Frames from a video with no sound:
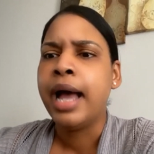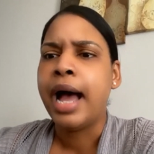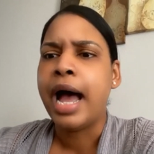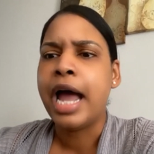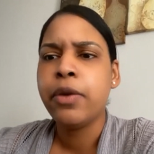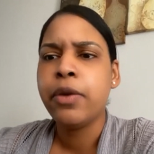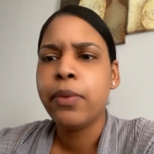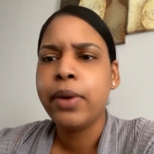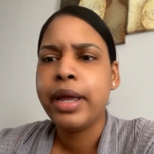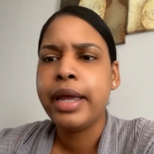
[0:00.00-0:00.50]

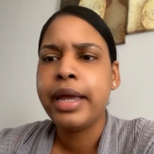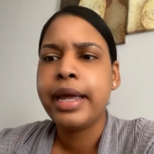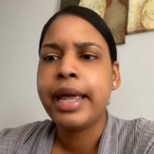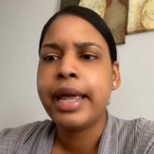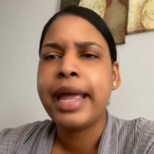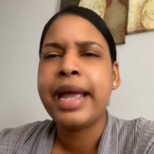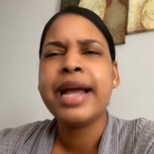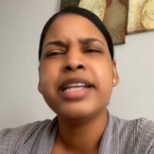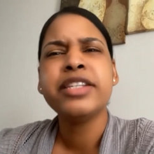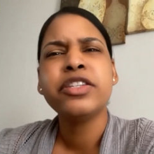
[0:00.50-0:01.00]
I went
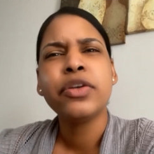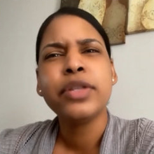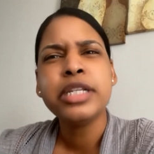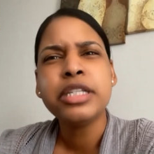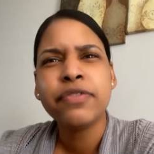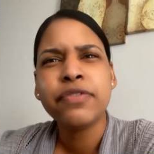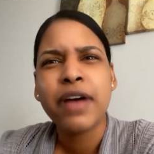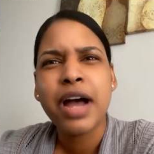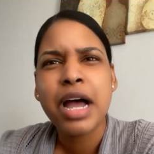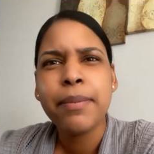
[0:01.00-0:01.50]
and I saw
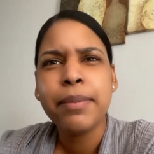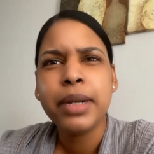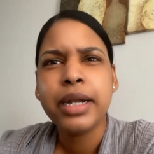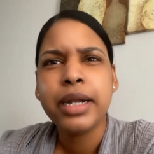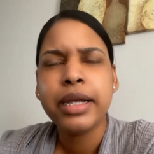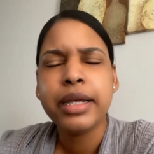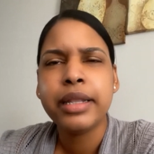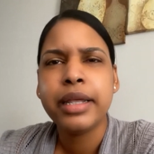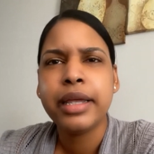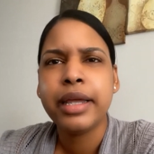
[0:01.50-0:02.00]
this
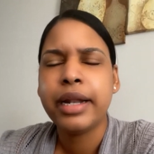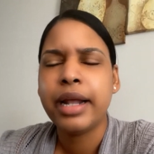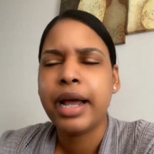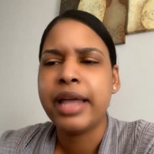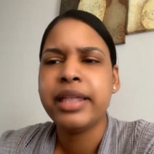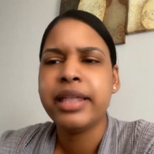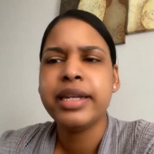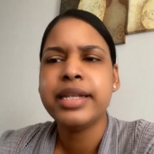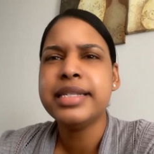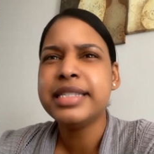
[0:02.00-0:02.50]
family that
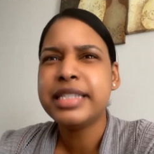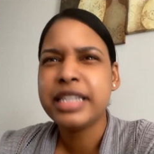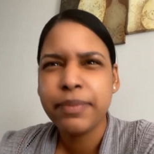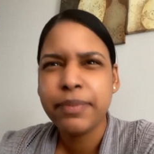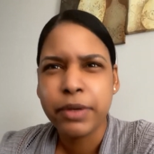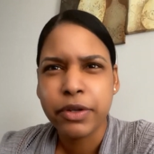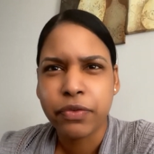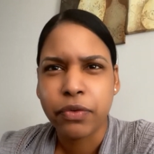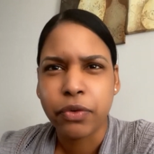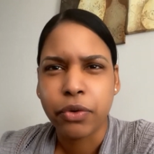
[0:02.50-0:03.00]
I didn't see
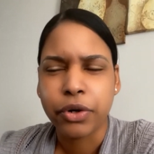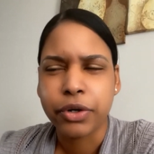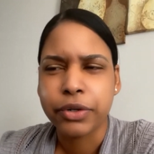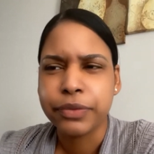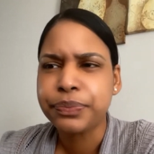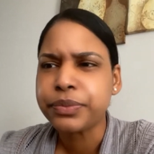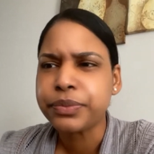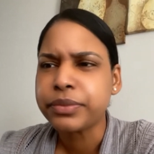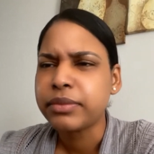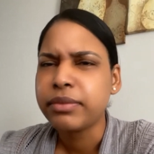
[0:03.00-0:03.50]

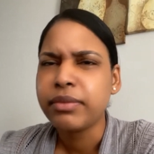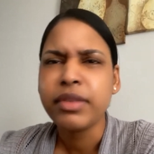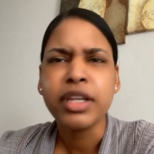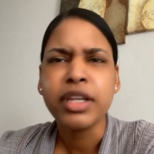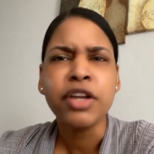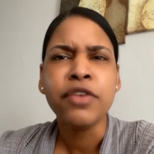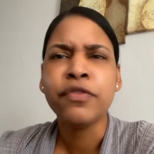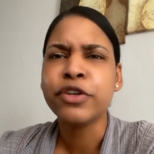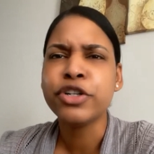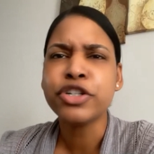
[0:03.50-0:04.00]
before.
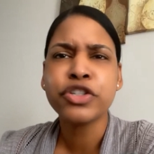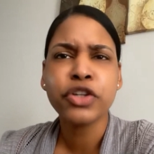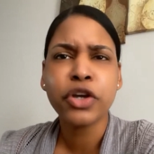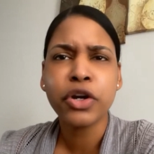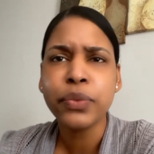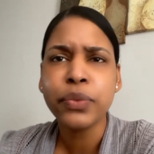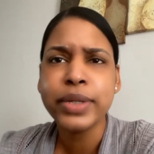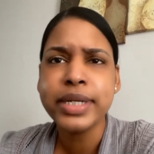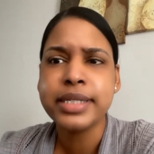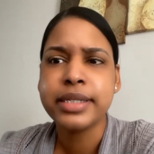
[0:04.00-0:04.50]
For
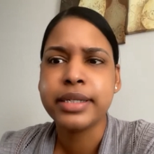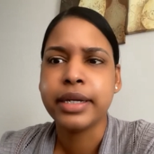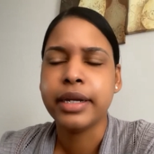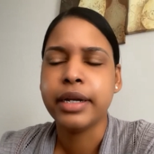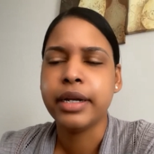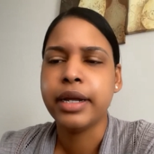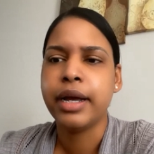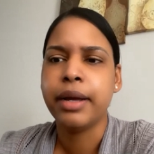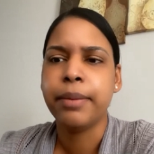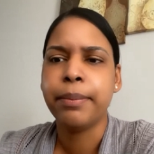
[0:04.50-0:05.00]
some
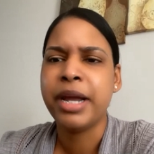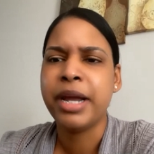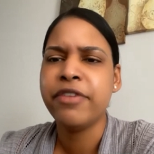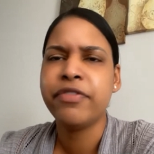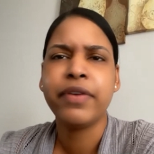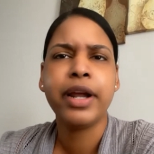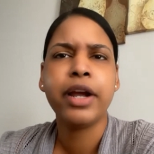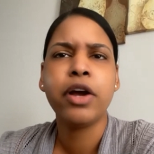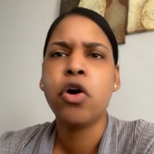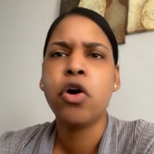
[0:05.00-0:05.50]
reason, my
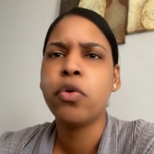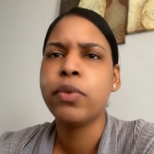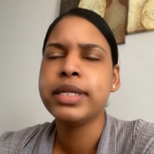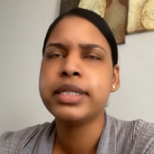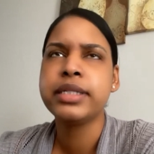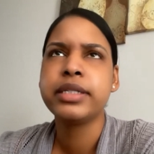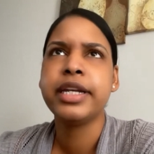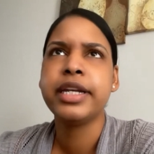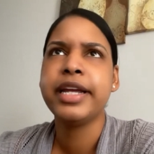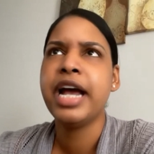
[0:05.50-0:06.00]
friend
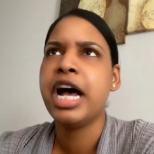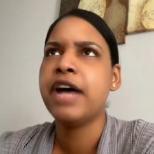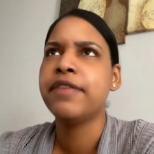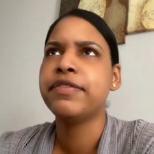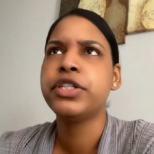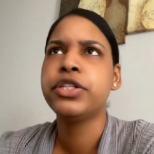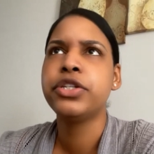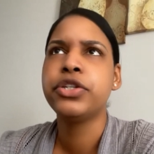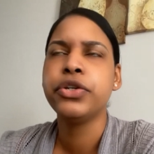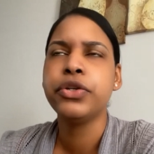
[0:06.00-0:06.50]
she
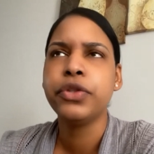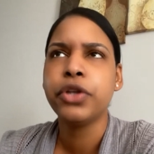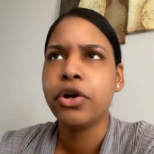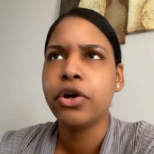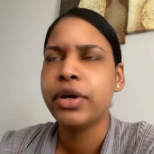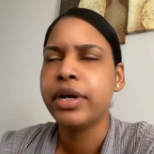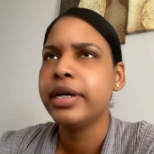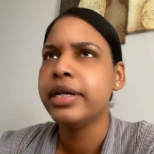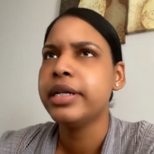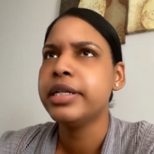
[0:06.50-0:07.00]
have two
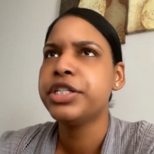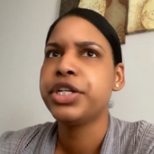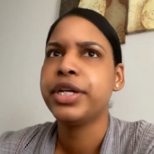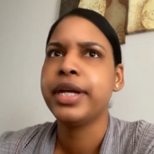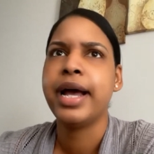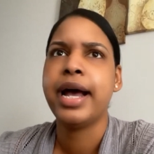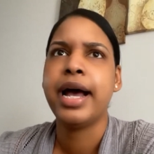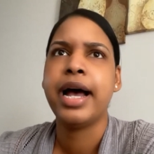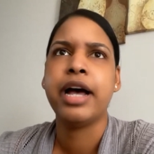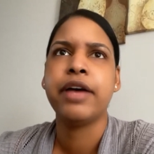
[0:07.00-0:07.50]
daughters,
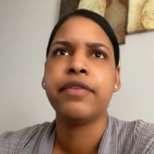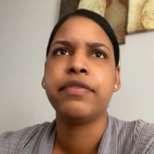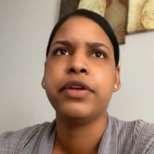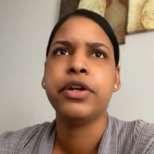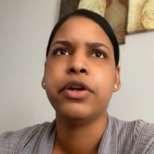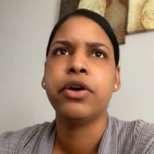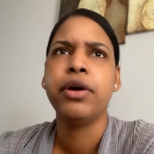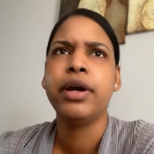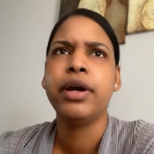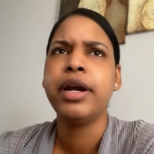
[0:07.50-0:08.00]
she have, you
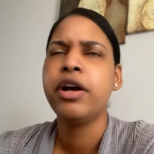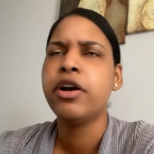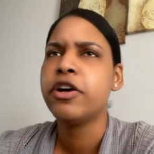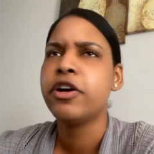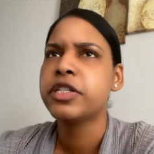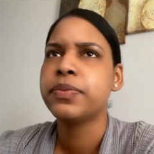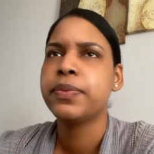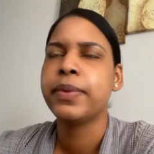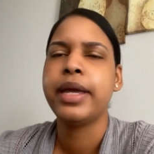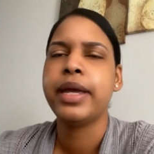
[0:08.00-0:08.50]
know, her
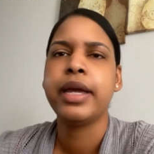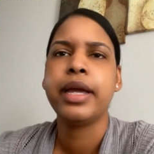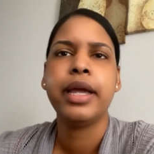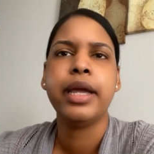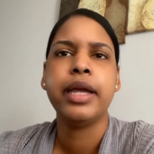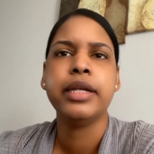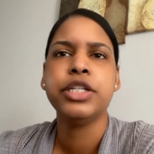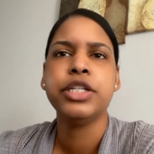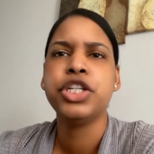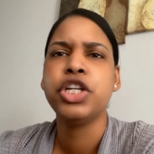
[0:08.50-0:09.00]
husband,
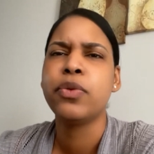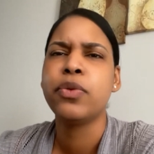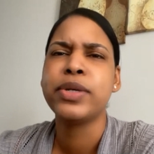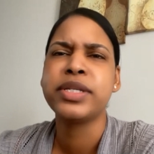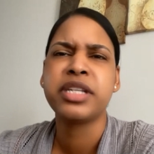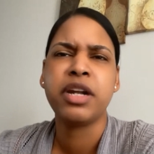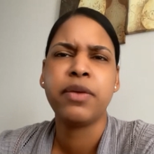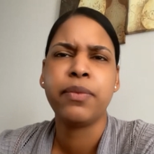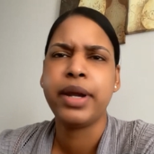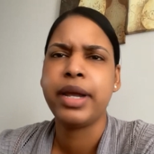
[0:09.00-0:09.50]
and she
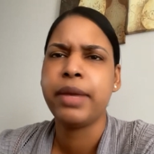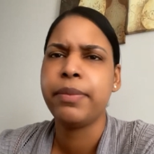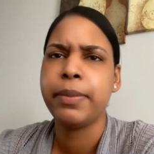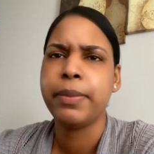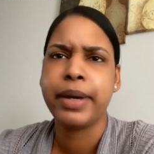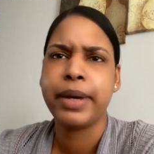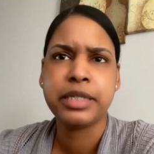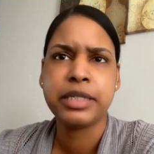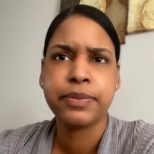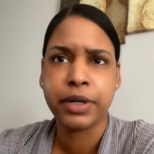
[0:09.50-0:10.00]
always celebrate
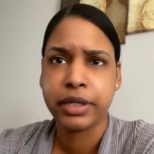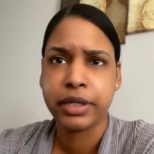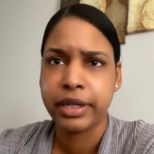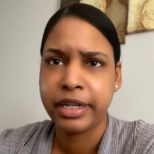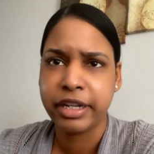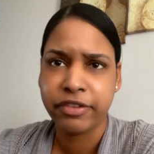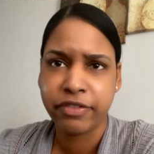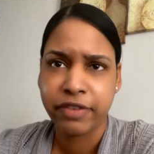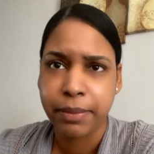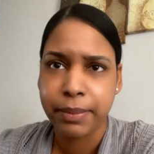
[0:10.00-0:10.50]
everybody's birthday
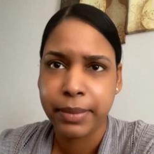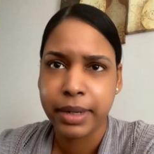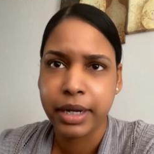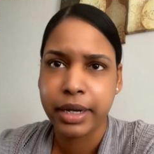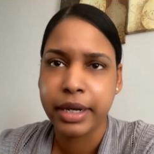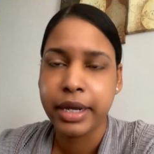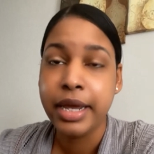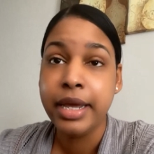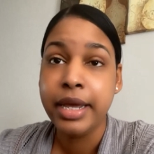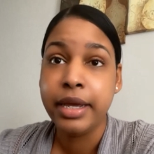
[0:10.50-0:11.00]
in the
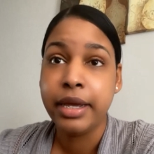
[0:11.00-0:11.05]
family.